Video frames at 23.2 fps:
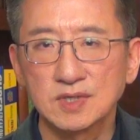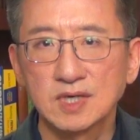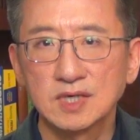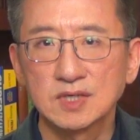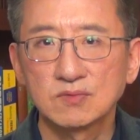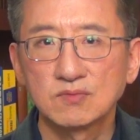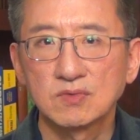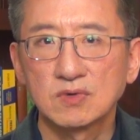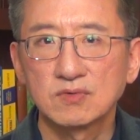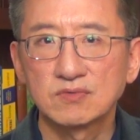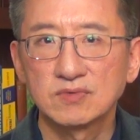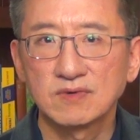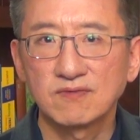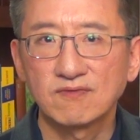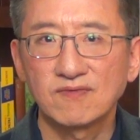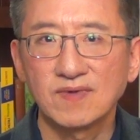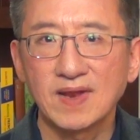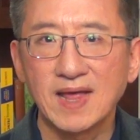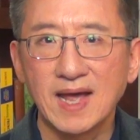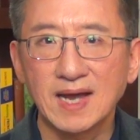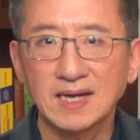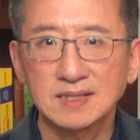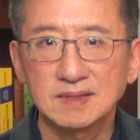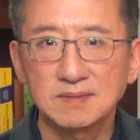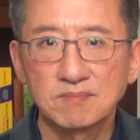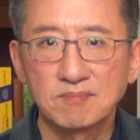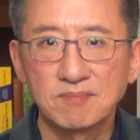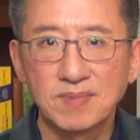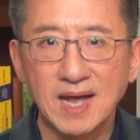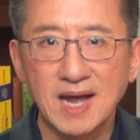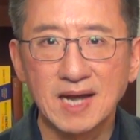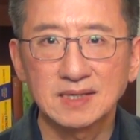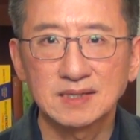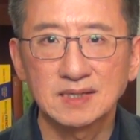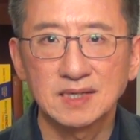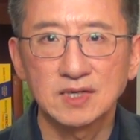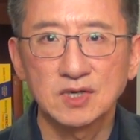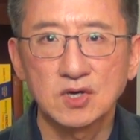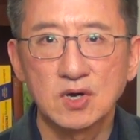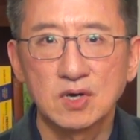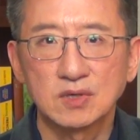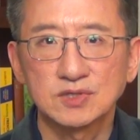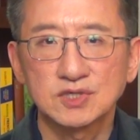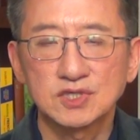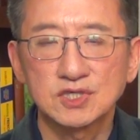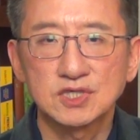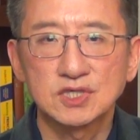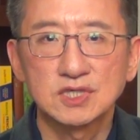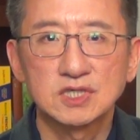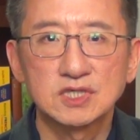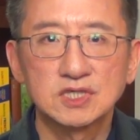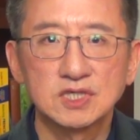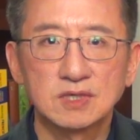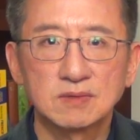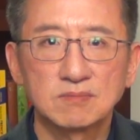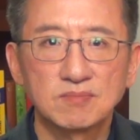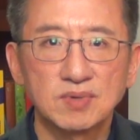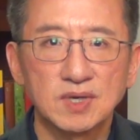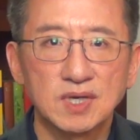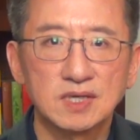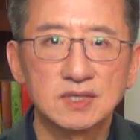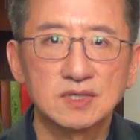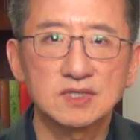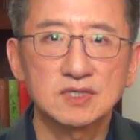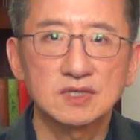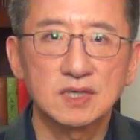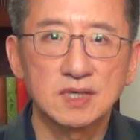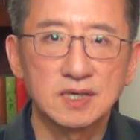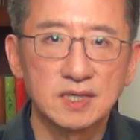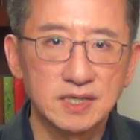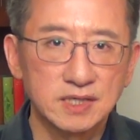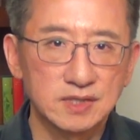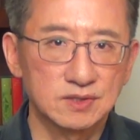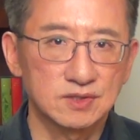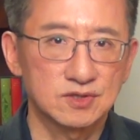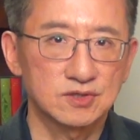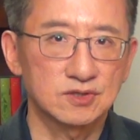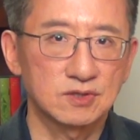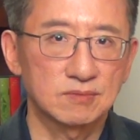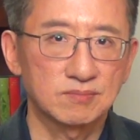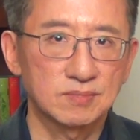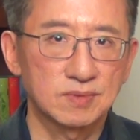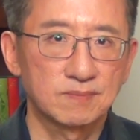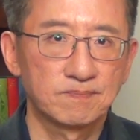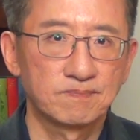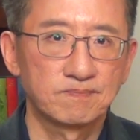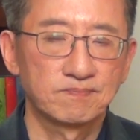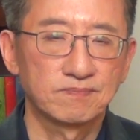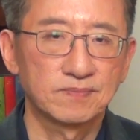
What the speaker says: it will reflect badly on Xi Jinping's leadership.